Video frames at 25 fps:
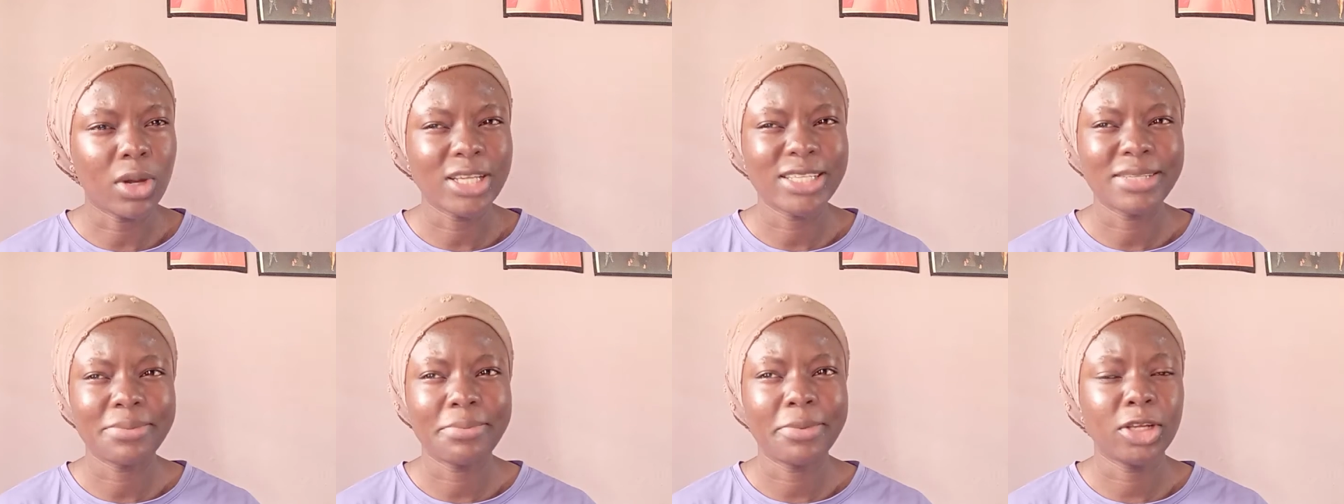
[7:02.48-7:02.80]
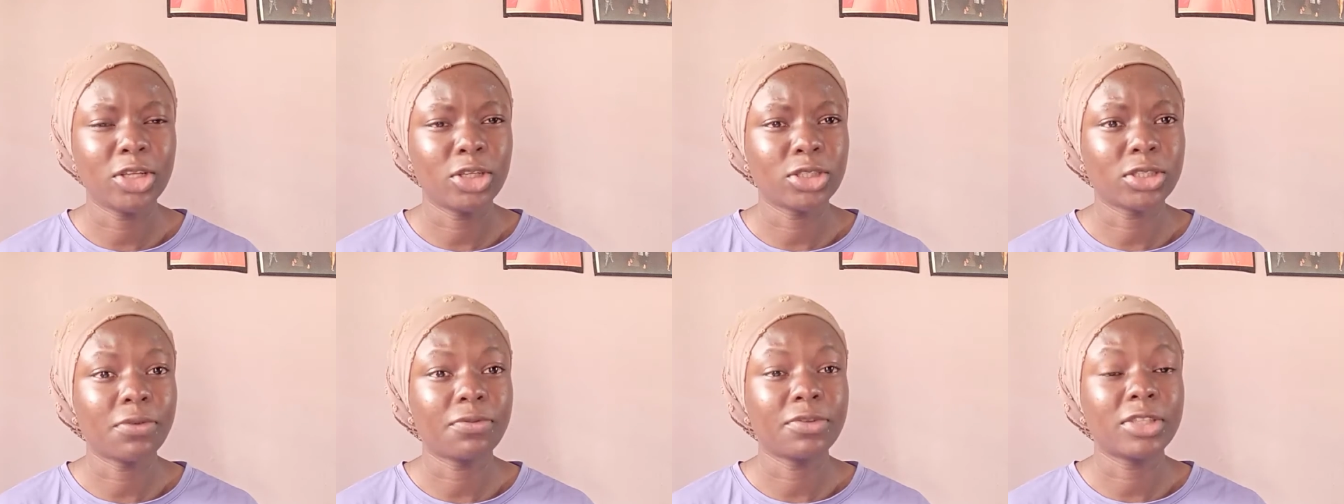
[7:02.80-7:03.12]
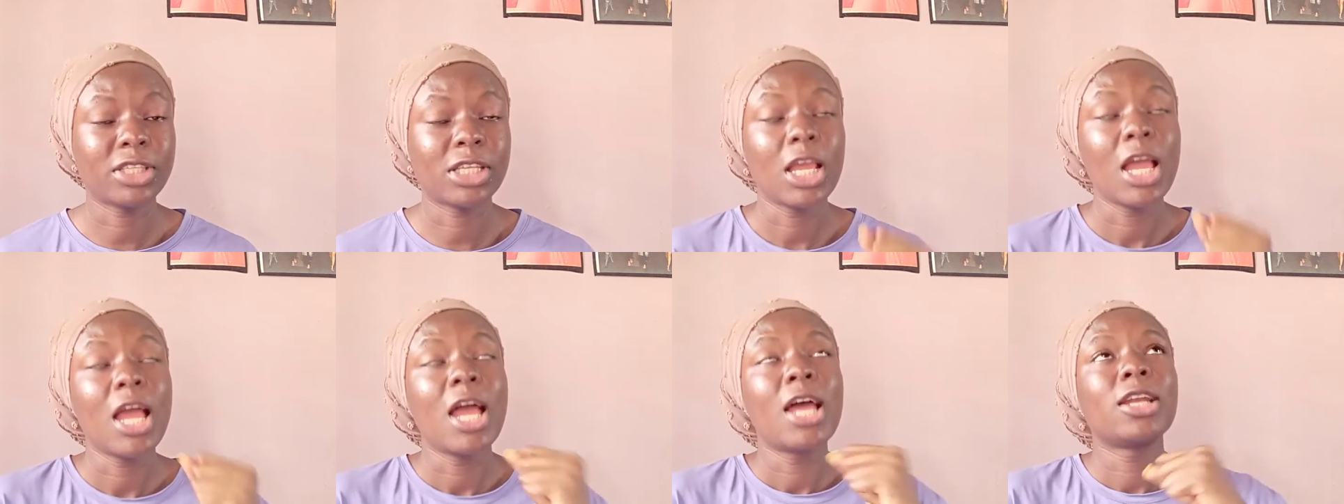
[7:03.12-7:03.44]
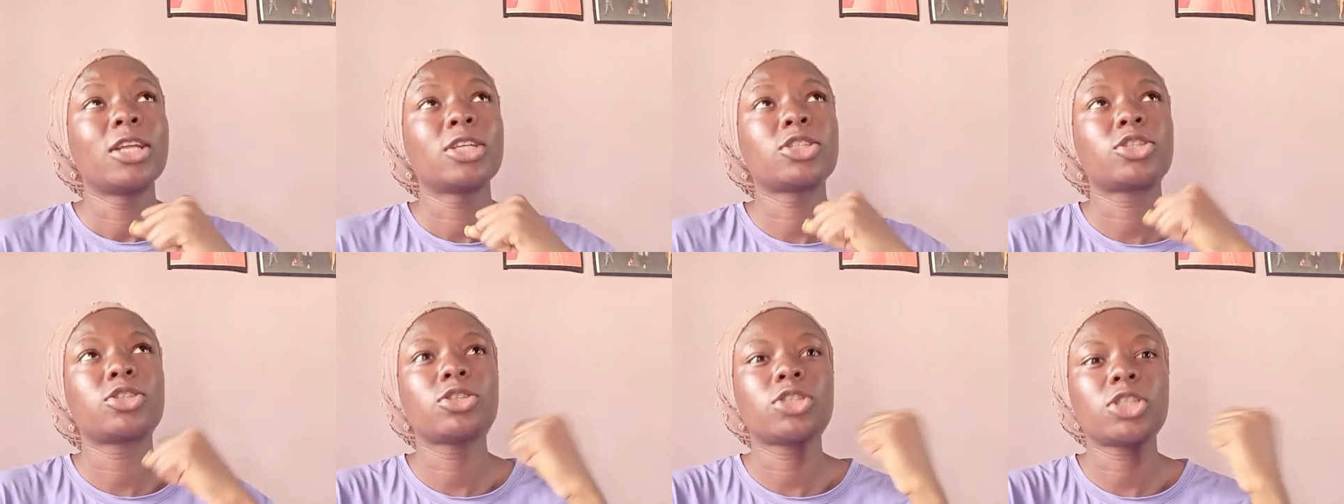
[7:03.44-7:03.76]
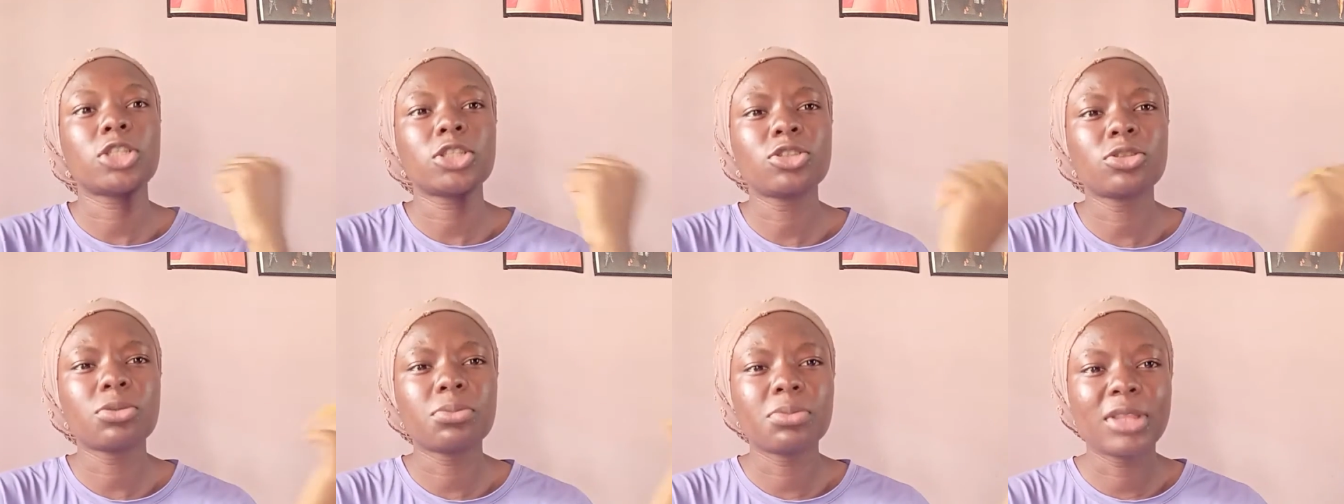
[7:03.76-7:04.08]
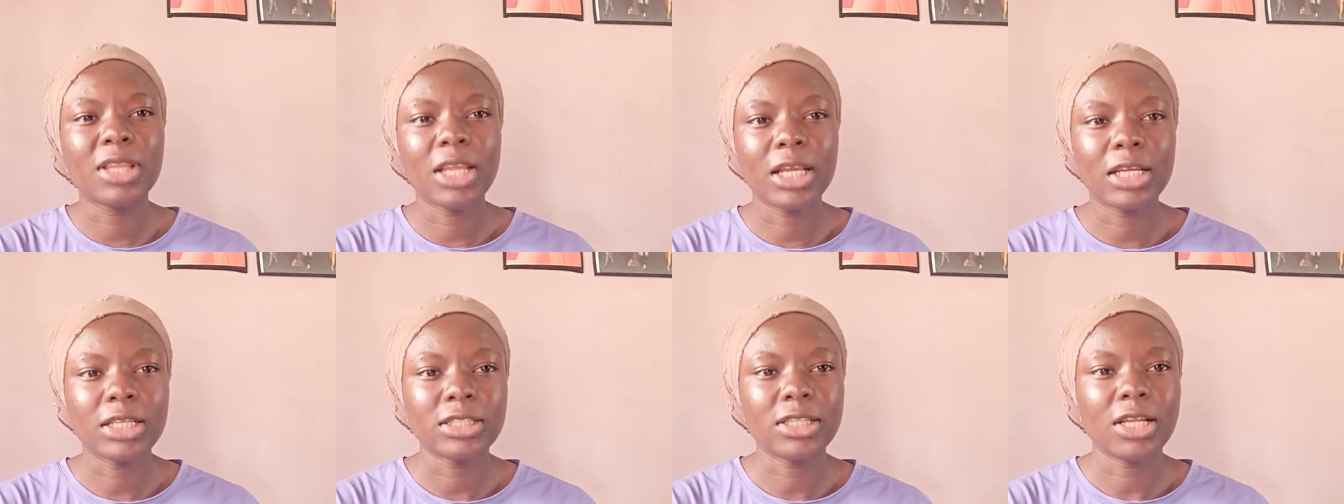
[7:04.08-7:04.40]
explain yourself. See, there's just some
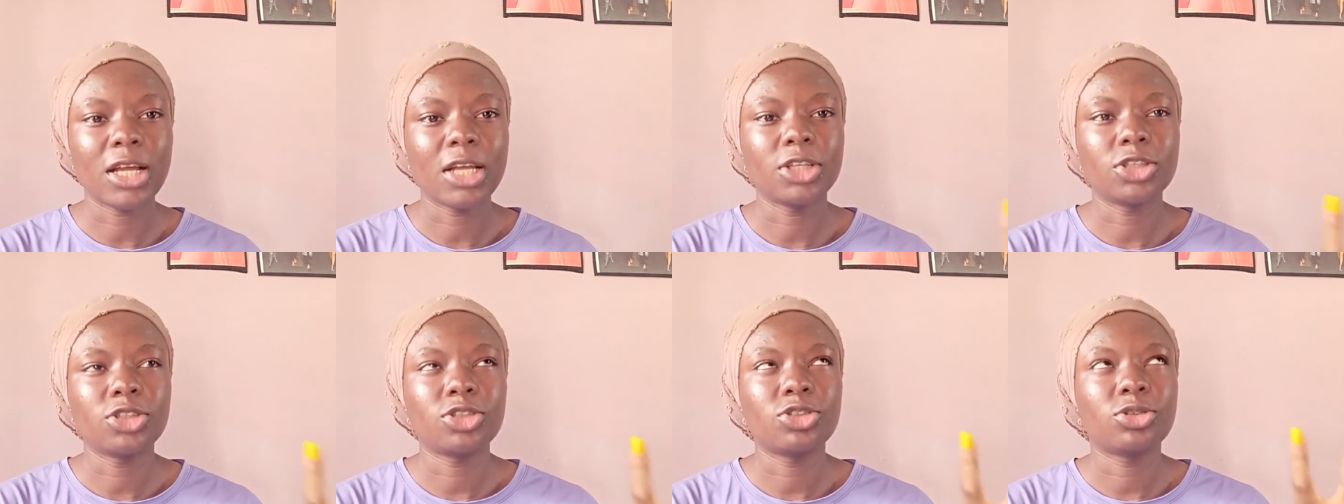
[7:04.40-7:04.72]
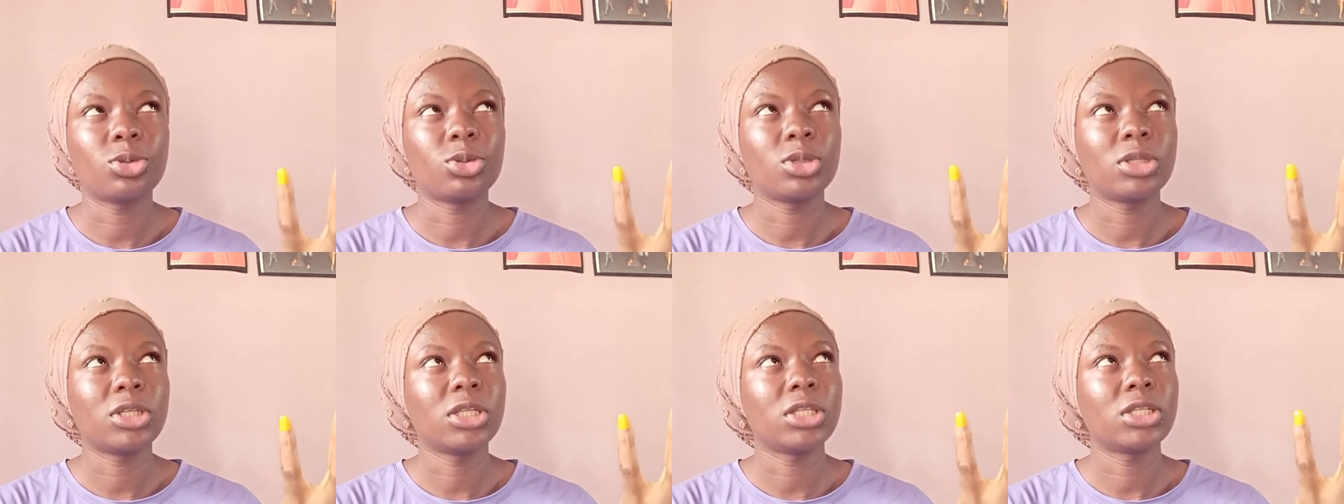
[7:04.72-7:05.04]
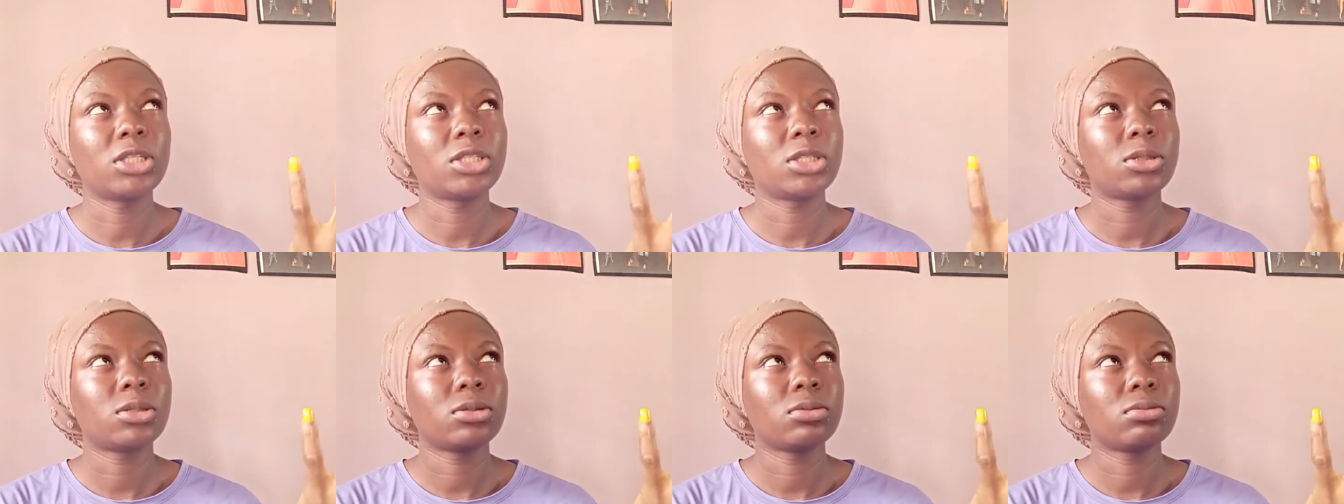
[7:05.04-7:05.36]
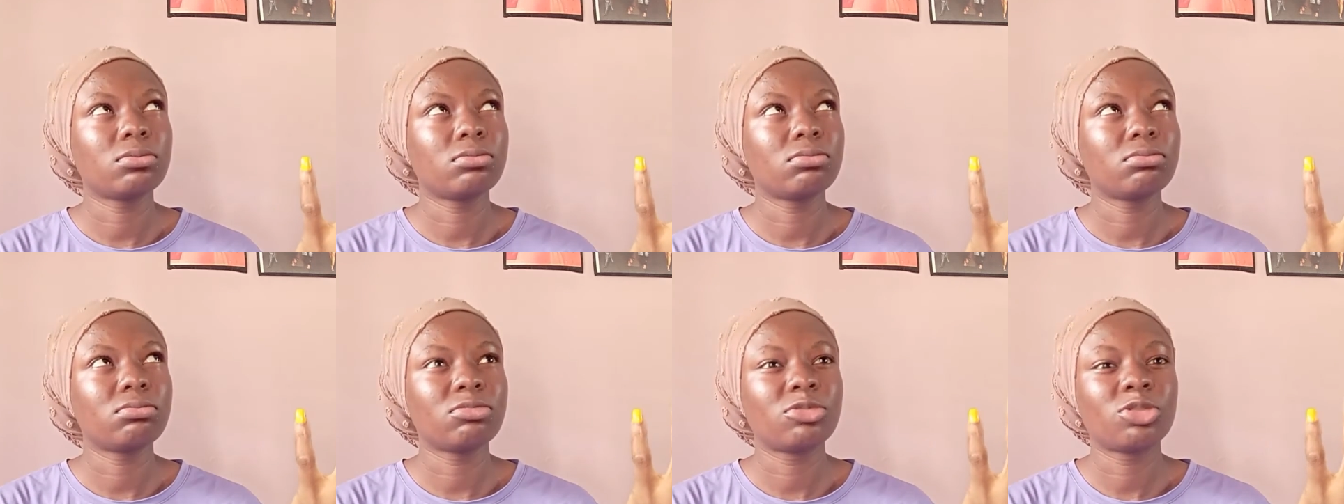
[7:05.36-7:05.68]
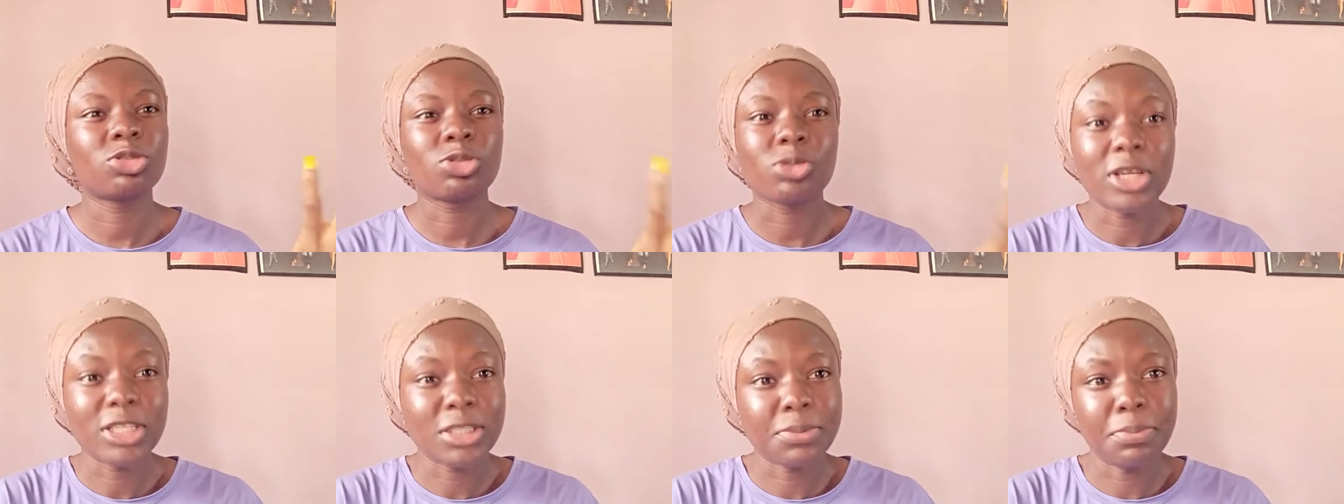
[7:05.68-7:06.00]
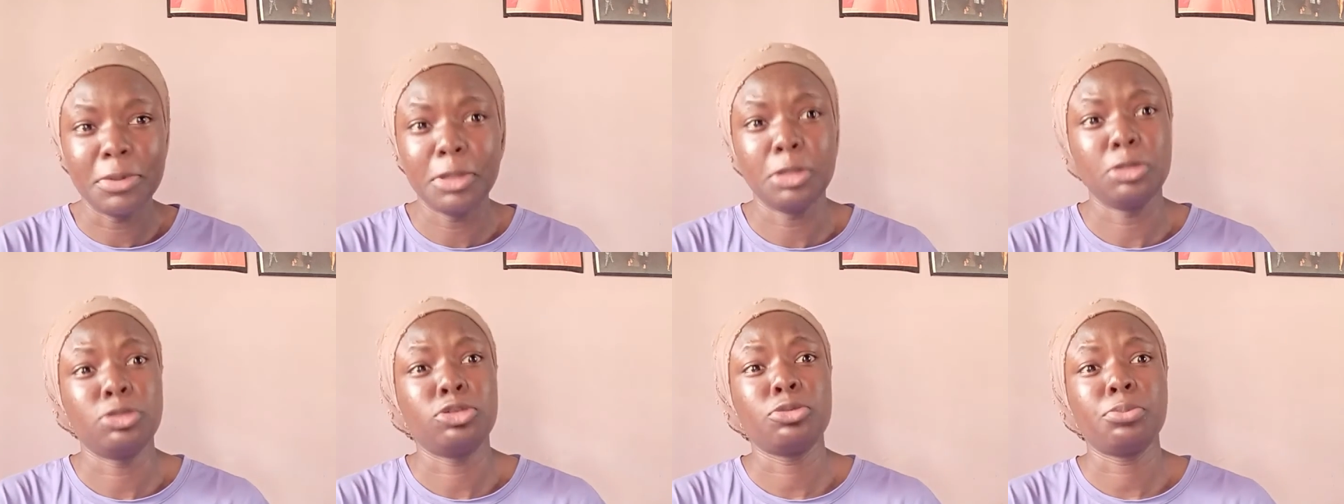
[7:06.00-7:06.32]
things that you don't need to
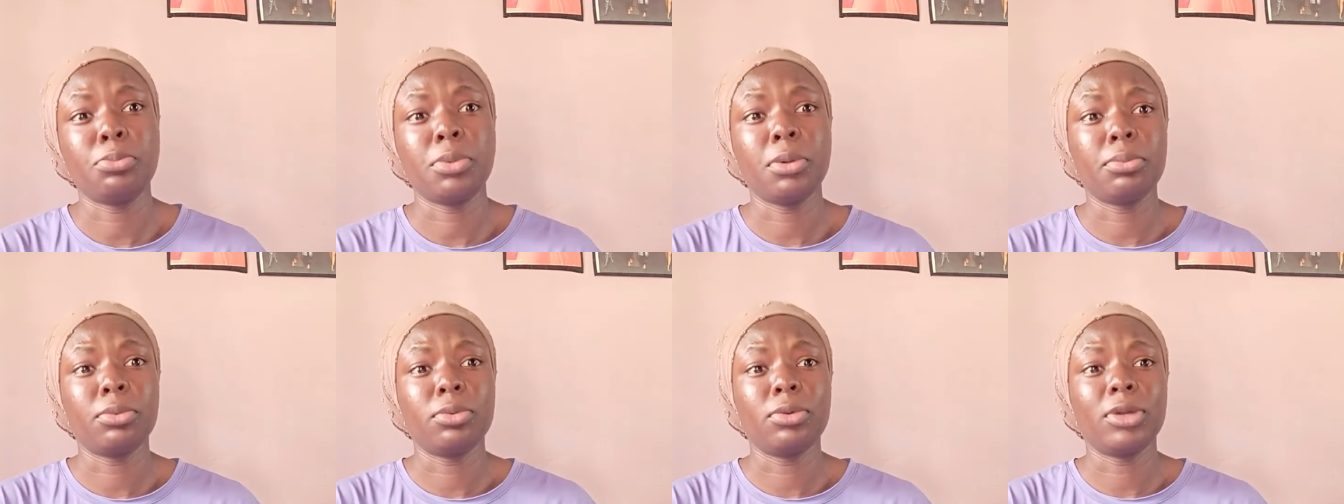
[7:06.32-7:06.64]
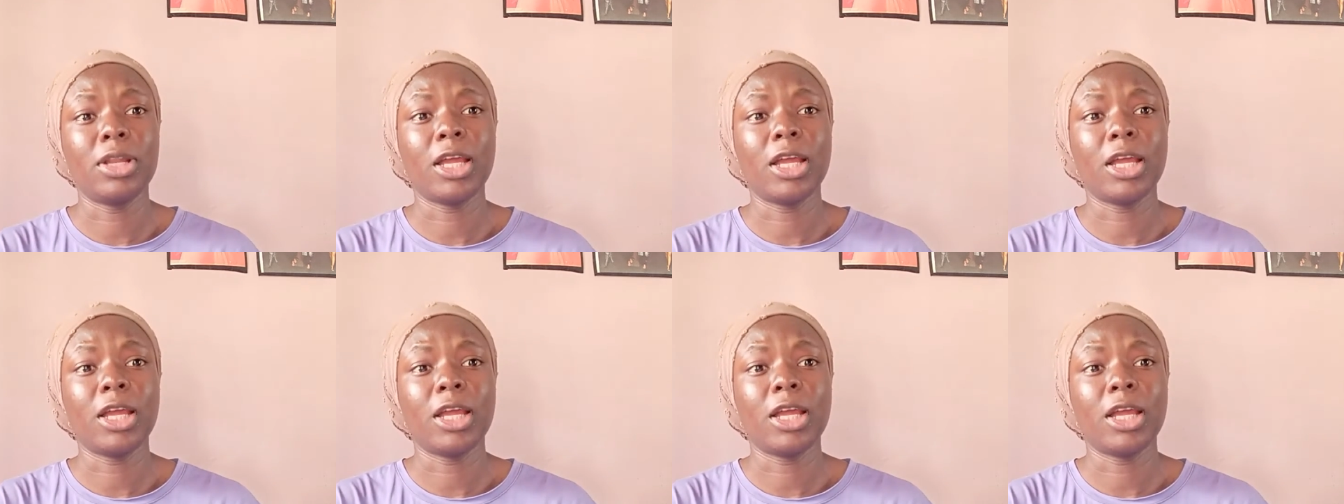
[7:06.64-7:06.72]
explain to people.